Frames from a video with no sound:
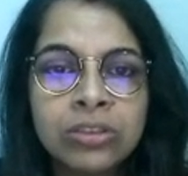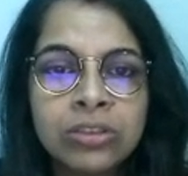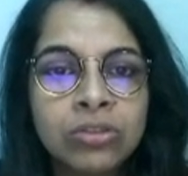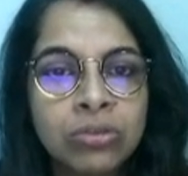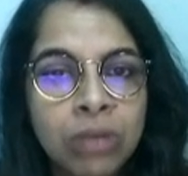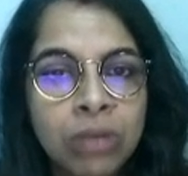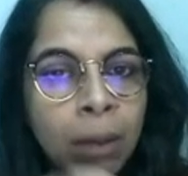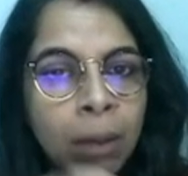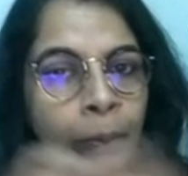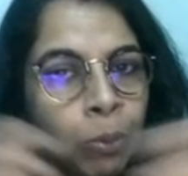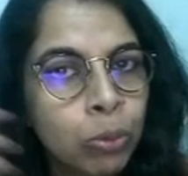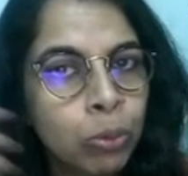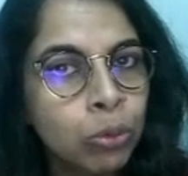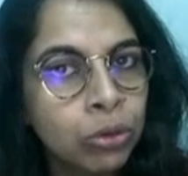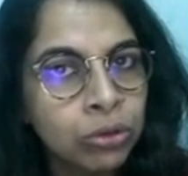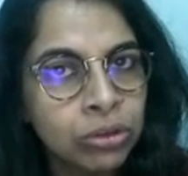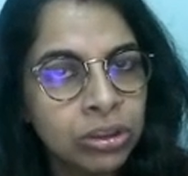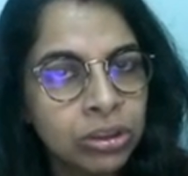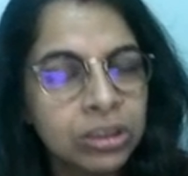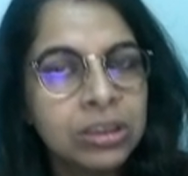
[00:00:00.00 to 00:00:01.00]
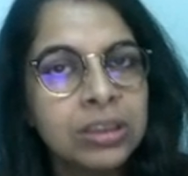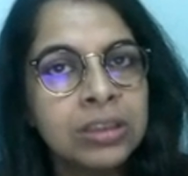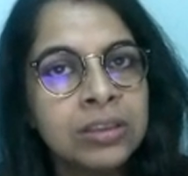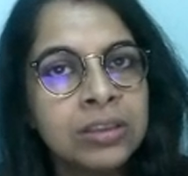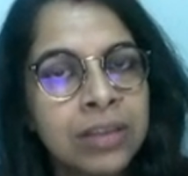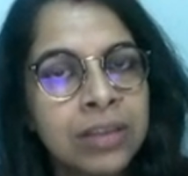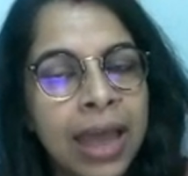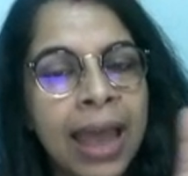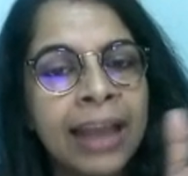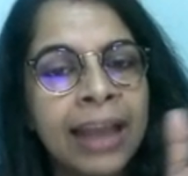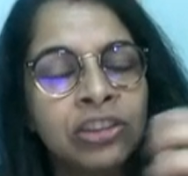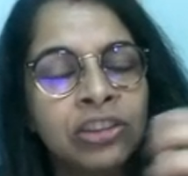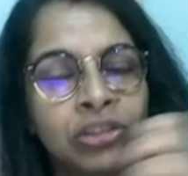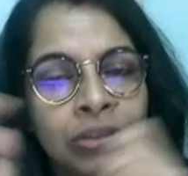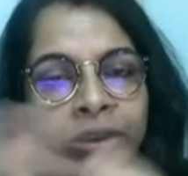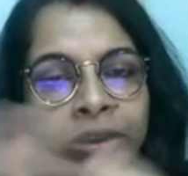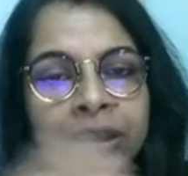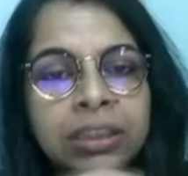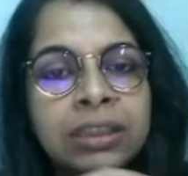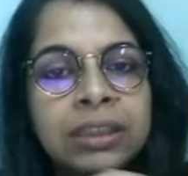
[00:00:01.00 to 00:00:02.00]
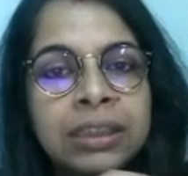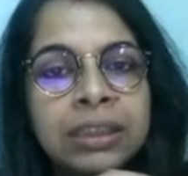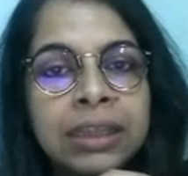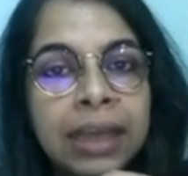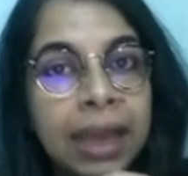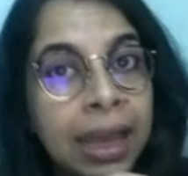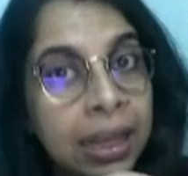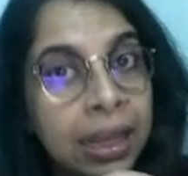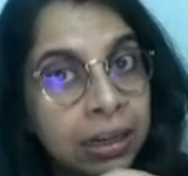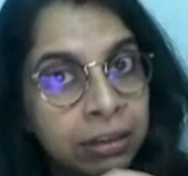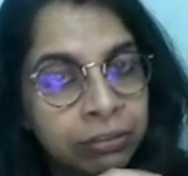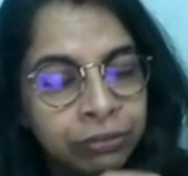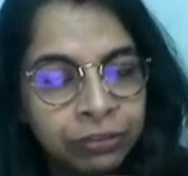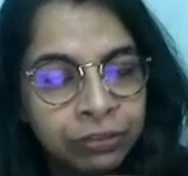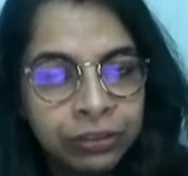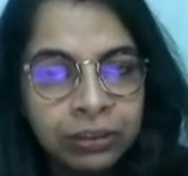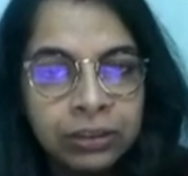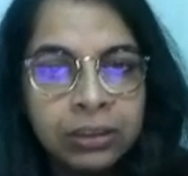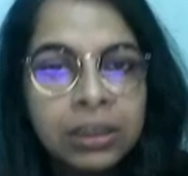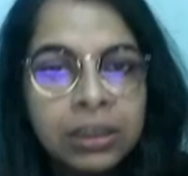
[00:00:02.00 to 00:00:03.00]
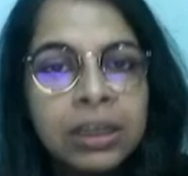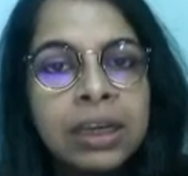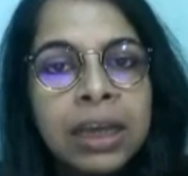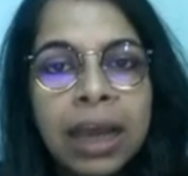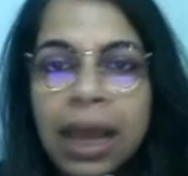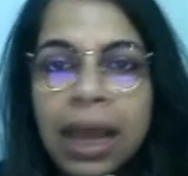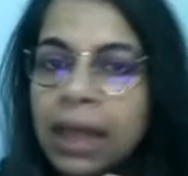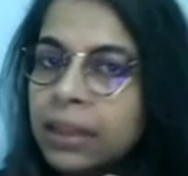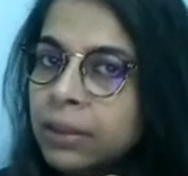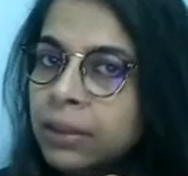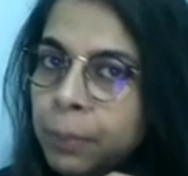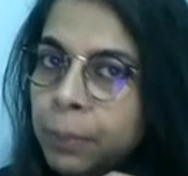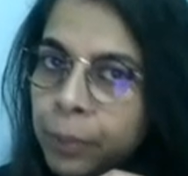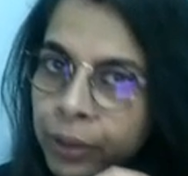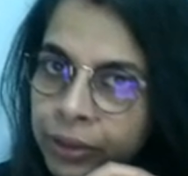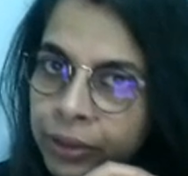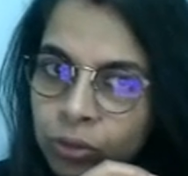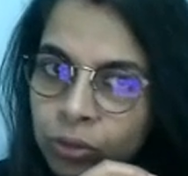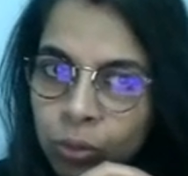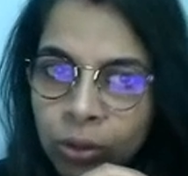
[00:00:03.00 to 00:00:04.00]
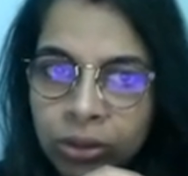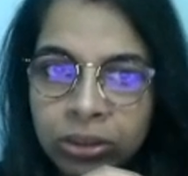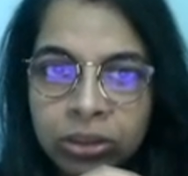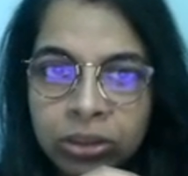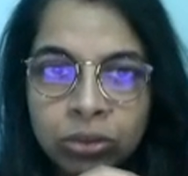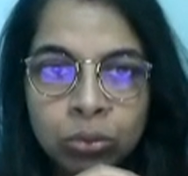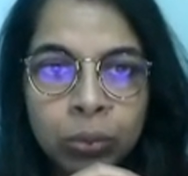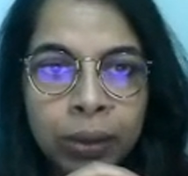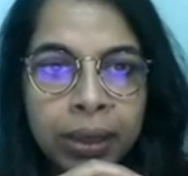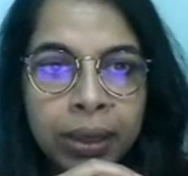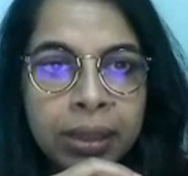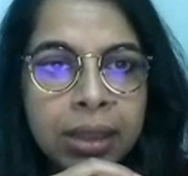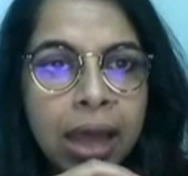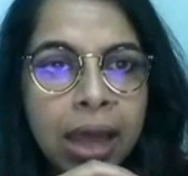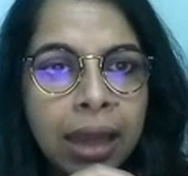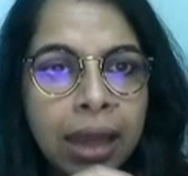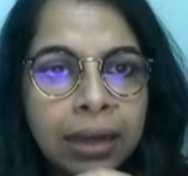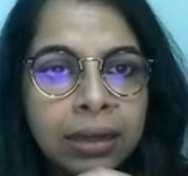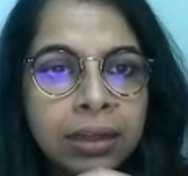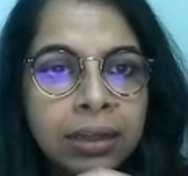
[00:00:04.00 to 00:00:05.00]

So Appukuttan is actually the elephant, and the prince wanted to weigh that.